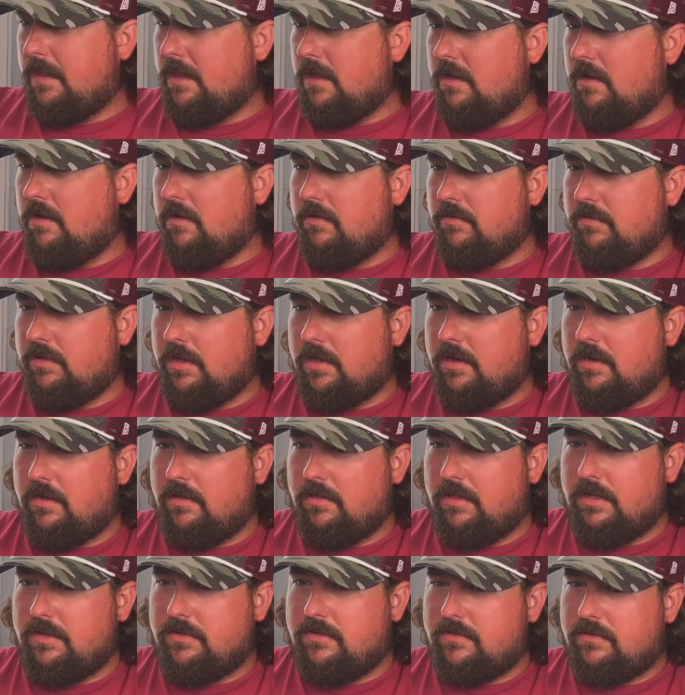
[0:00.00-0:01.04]
Oh yeah, no,
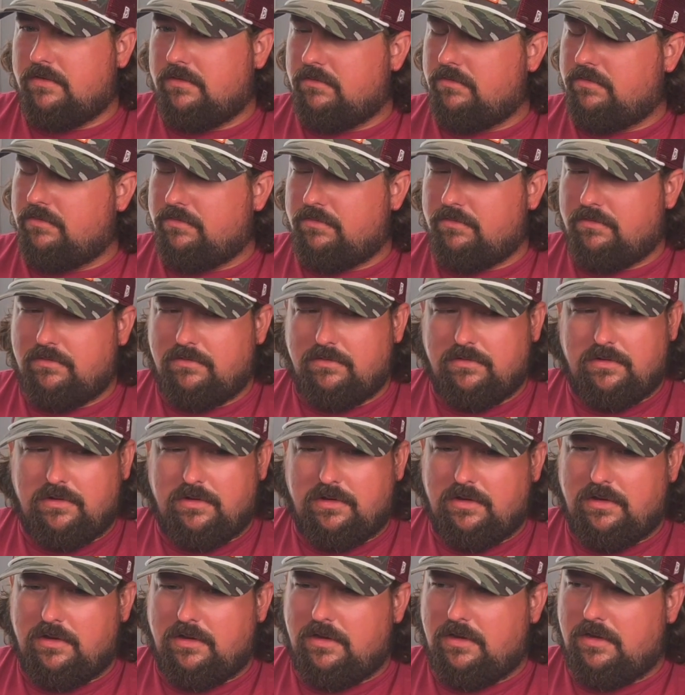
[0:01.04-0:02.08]
that's
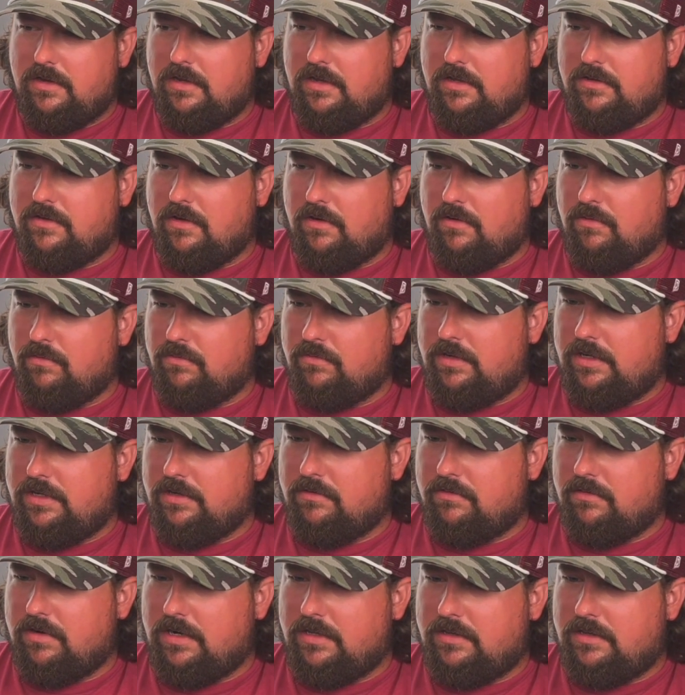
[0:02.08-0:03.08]
a whole deal right